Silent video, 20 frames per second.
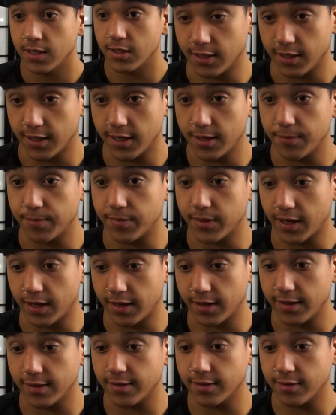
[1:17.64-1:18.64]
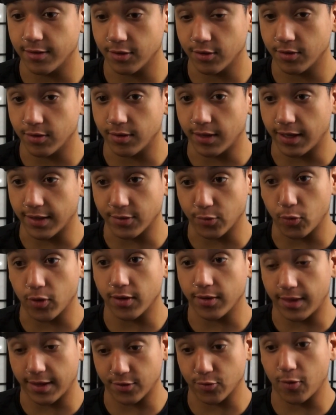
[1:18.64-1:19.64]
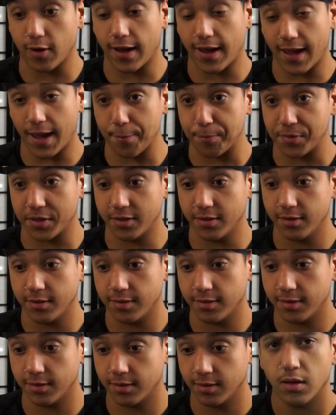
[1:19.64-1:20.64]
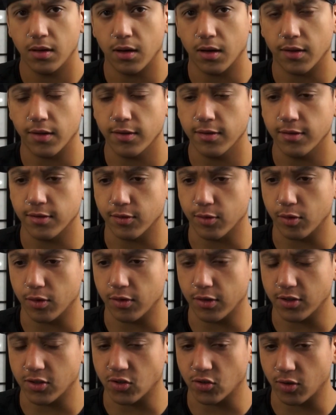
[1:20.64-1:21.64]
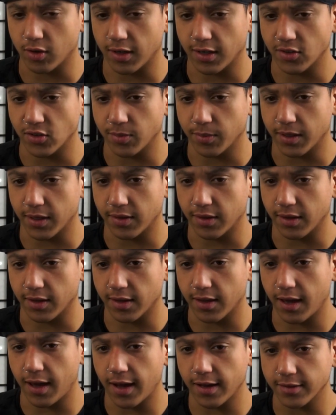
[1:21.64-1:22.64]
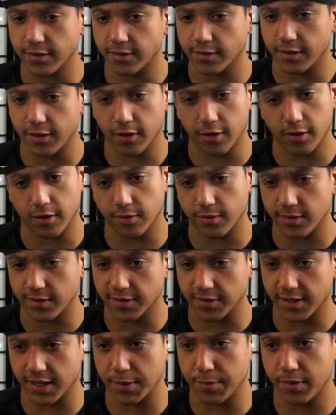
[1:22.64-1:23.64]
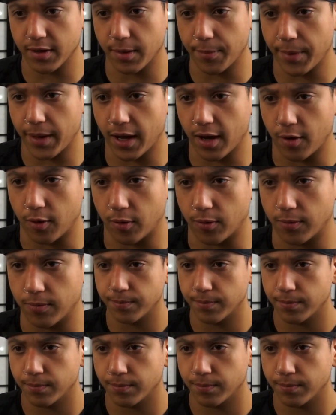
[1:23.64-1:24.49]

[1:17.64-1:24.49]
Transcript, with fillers: Yep, that is the that's what that's what happened. Huh, this is really strange, man. The Akatsuki are scheming about.